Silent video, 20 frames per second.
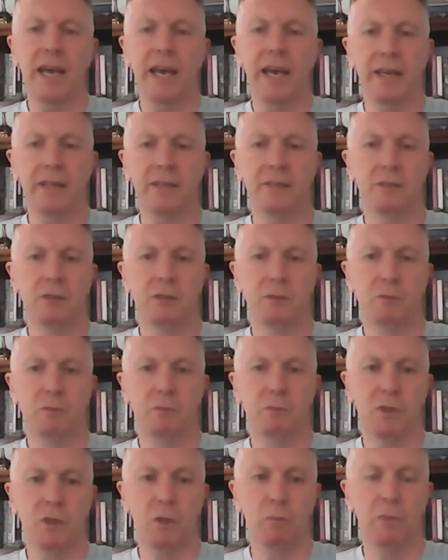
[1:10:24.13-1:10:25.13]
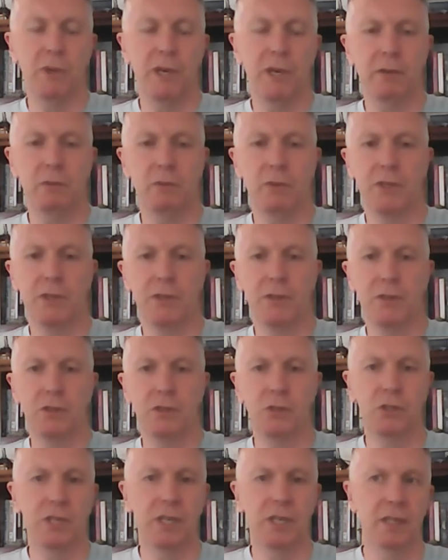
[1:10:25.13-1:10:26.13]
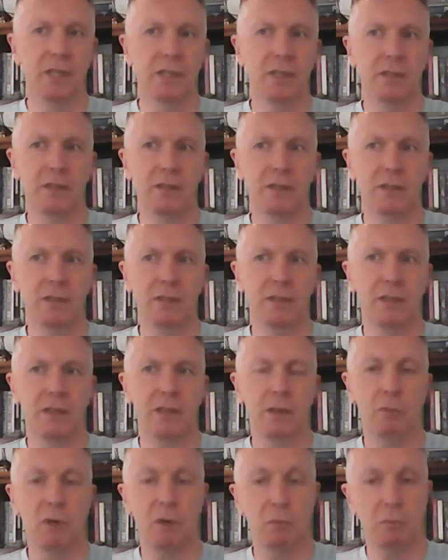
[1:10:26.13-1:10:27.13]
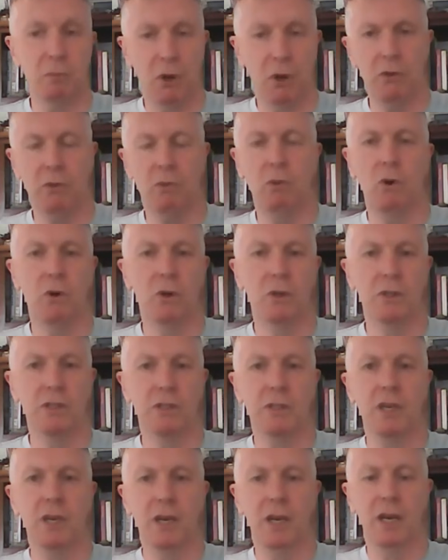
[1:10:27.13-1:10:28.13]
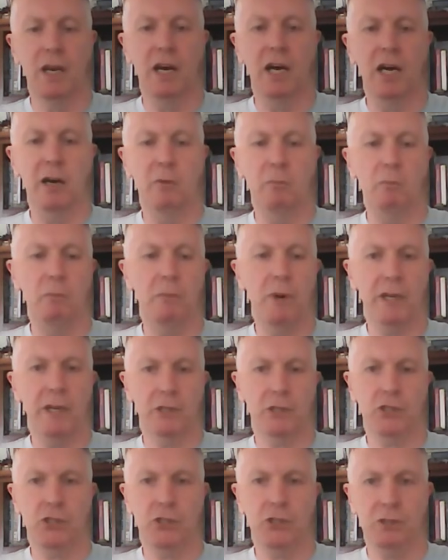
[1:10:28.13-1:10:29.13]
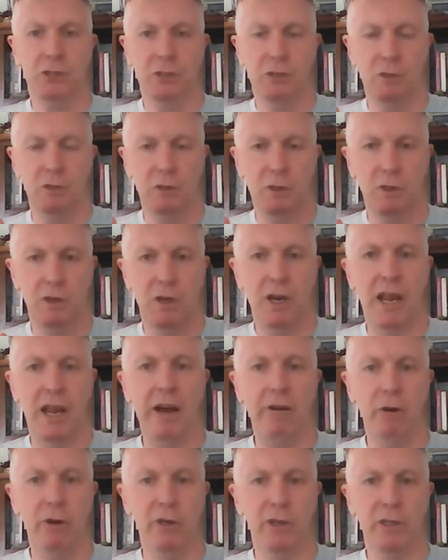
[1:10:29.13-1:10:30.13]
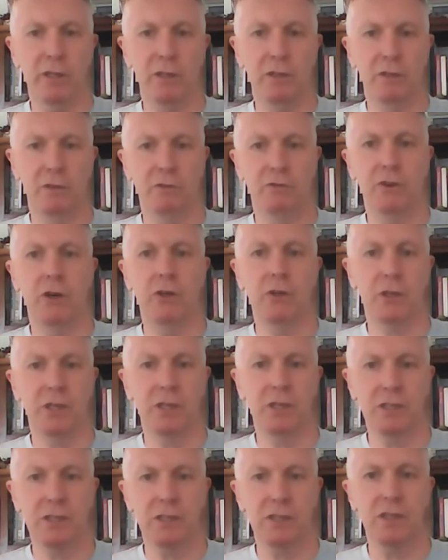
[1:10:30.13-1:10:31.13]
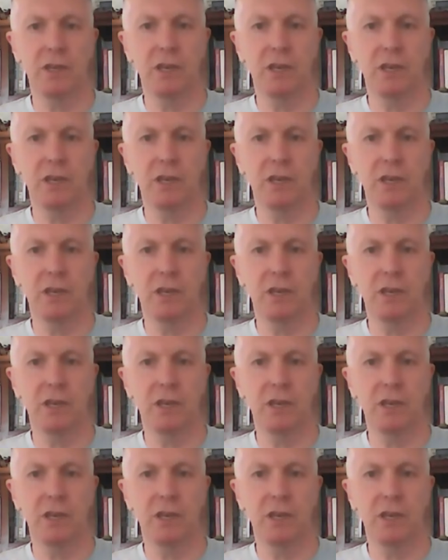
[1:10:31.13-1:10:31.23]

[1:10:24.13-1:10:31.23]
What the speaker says: had, compared with New Zealand in both wars, a much narrower focus